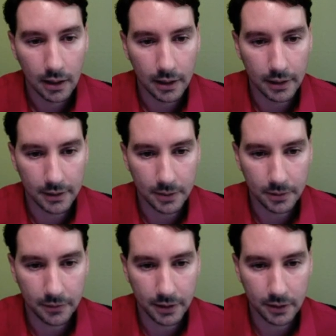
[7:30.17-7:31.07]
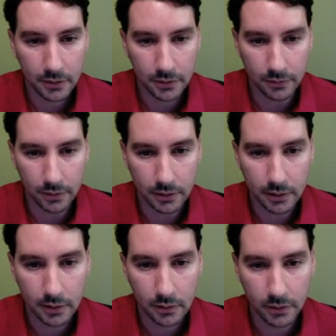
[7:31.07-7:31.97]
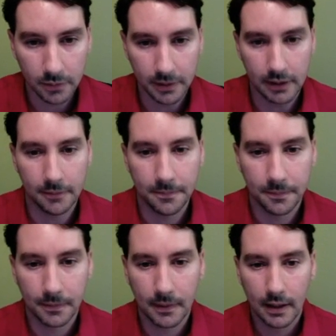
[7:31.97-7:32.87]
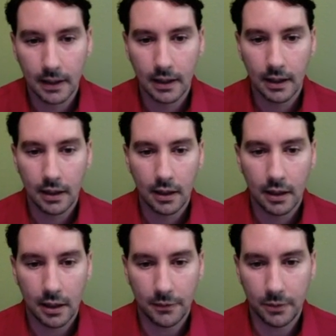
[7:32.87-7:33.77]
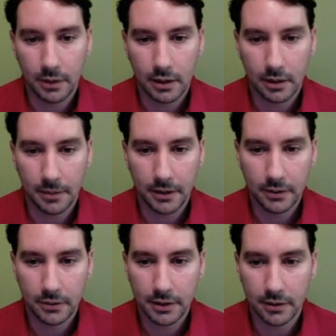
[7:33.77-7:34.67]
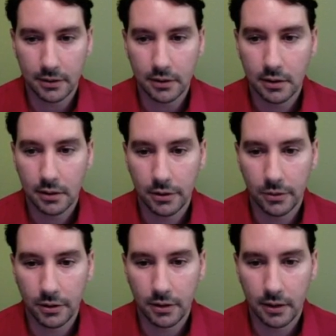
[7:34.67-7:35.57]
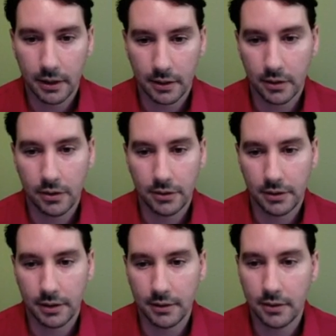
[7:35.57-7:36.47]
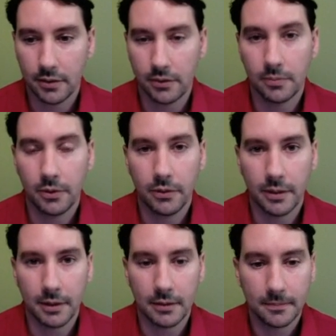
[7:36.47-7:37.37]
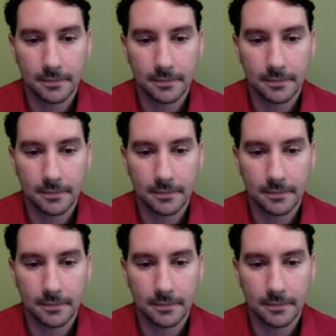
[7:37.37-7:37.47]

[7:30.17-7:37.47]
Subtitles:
An example of the inclusive or would be, if you are a parent or teacher, you should encourage your kids to learn programming.